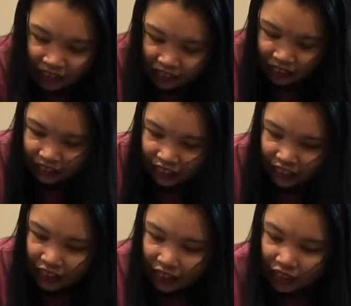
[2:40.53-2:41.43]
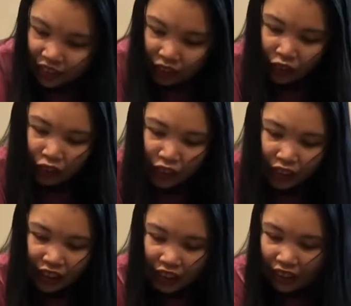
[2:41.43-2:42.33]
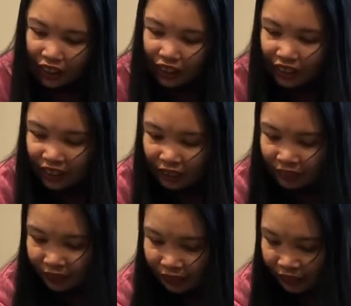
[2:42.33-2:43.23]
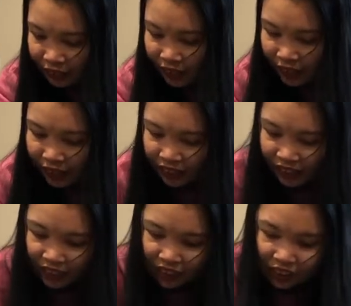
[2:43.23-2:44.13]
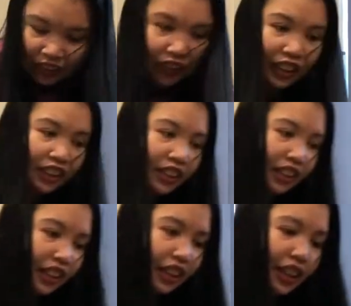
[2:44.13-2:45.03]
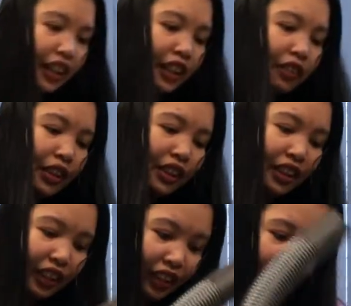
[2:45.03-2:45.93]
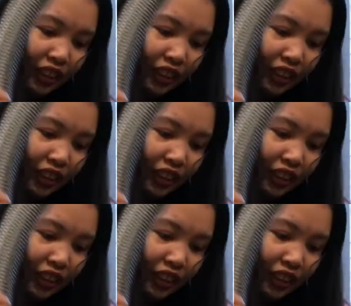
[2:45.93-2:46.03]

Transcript: So this is the cord here. Like this. And what's in here?